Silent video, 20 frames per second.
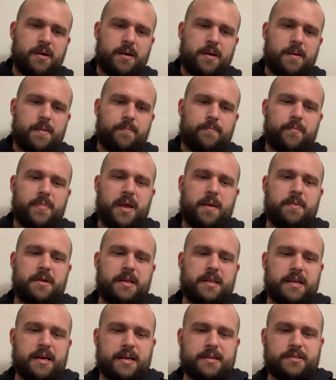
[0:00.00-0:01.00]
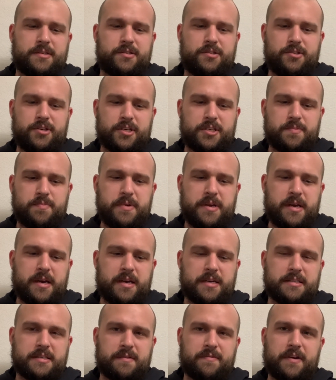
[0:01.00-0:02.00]
Maybe that's just
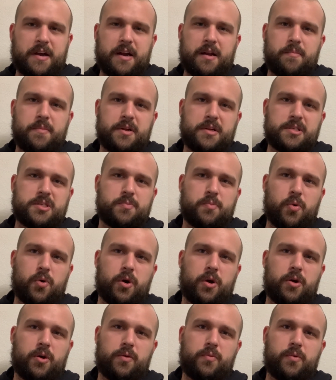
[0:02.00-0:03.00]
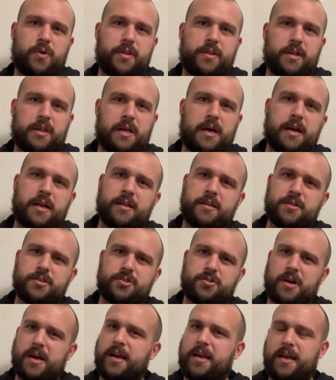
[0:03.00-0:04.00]
because I've kind of been spoiled with a lot of the
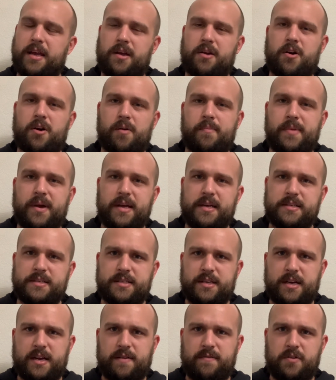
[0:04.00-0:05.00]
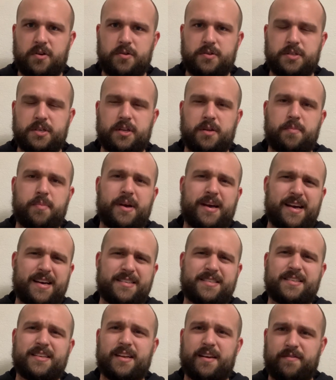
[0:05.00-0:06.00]
Strike King hard baits that I've used in the
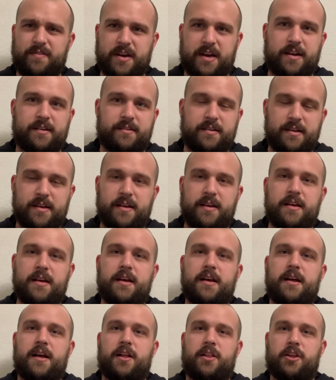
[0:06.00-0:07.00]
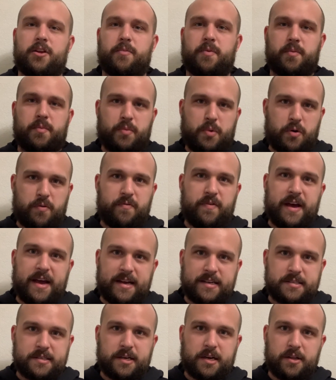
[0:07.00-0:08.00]
past, and they've got a little bit more
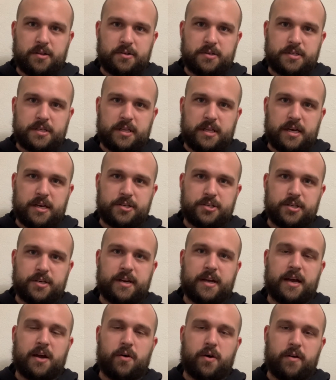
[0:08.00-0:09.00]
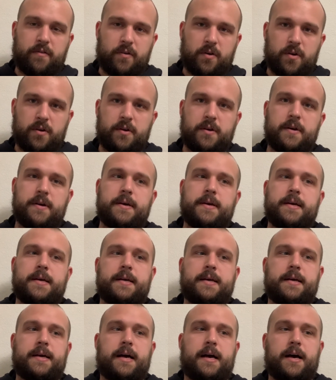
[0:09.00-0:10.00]
vast color selection. However,
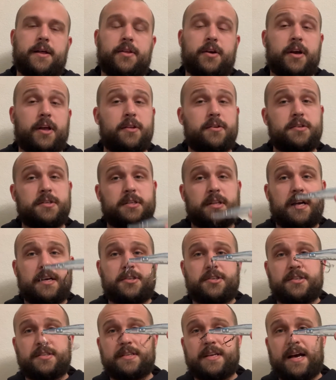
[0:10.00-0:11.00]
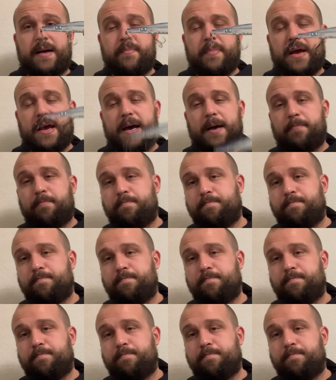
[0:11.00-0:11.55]
the color selection's not bad.